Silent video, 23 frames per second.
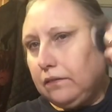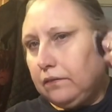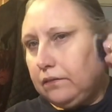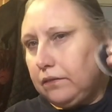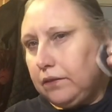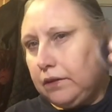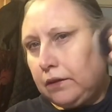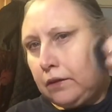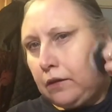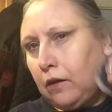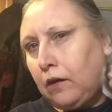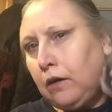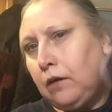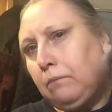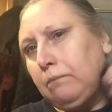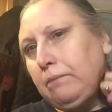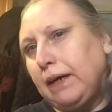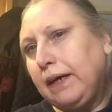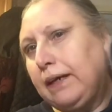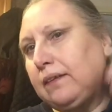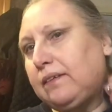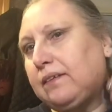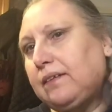you can't
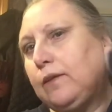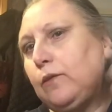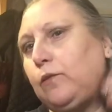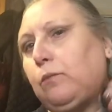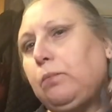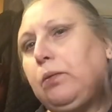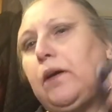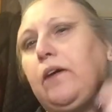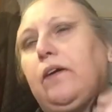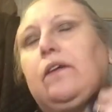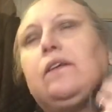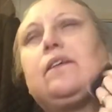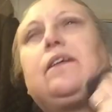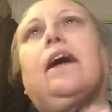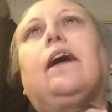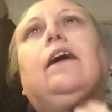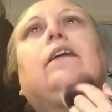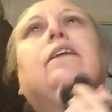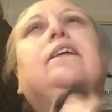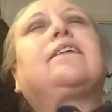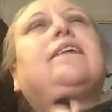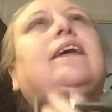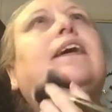make a silk purse
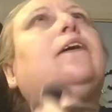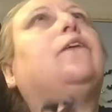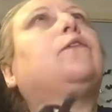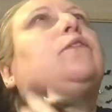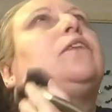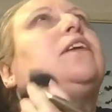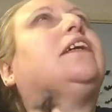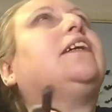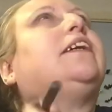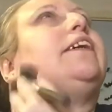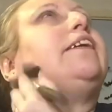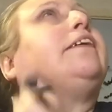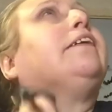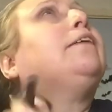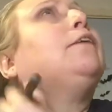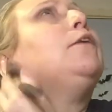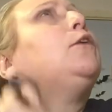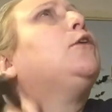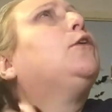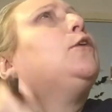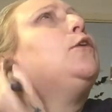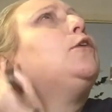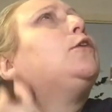out of sow's ear.
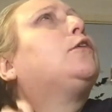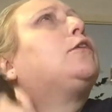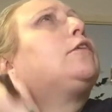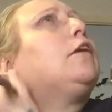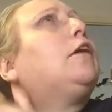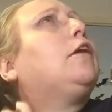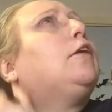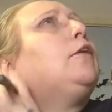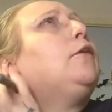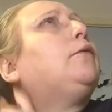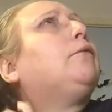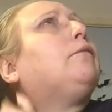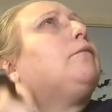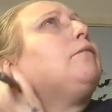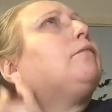So